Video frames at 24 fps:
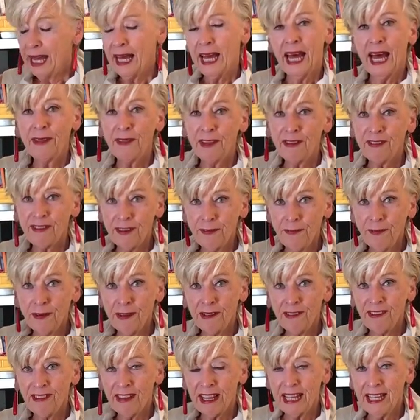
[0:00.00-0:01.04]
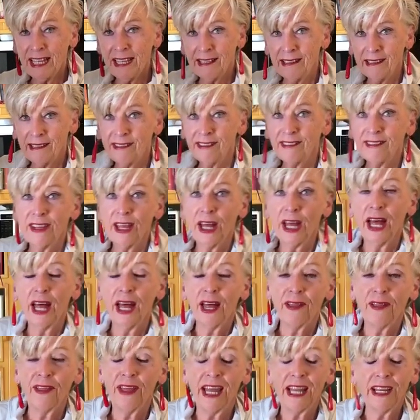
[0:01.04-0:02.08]
And the difference is
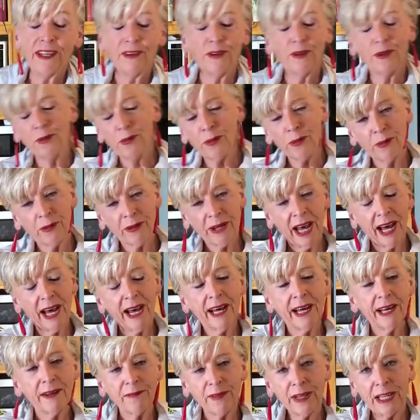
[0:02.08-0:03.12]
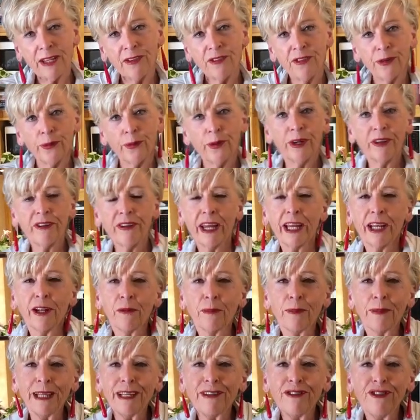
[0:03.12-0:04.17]
then you will carve into it and
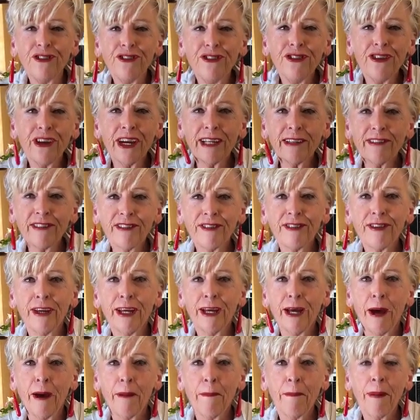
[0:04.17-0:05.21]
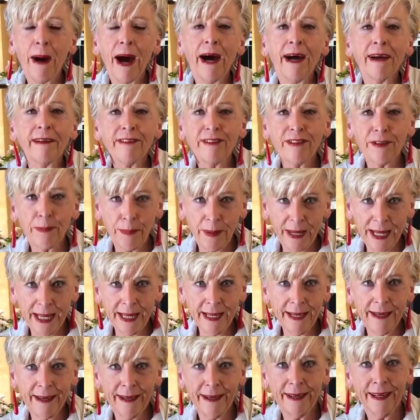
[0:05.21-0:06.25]
it'll be just past
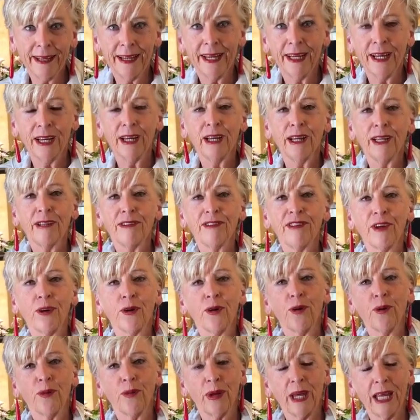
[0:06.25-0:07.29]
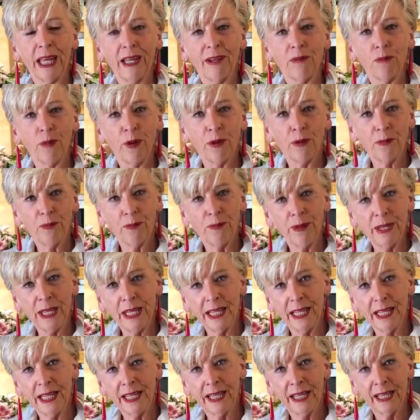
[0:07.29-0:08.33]
pink, so it won't
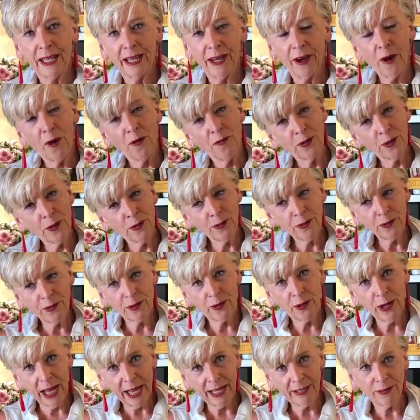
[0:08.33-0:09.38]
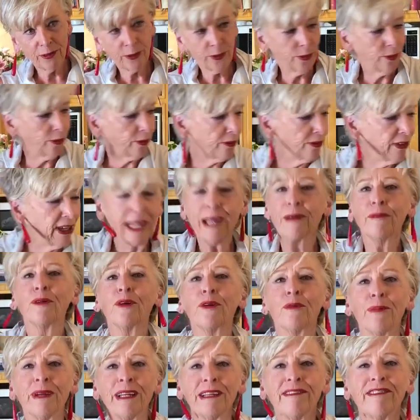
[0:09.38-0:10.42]
be overcooked or undercooked. It
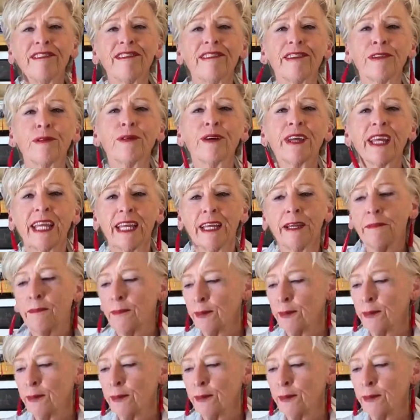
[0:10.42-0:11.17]
will be silky and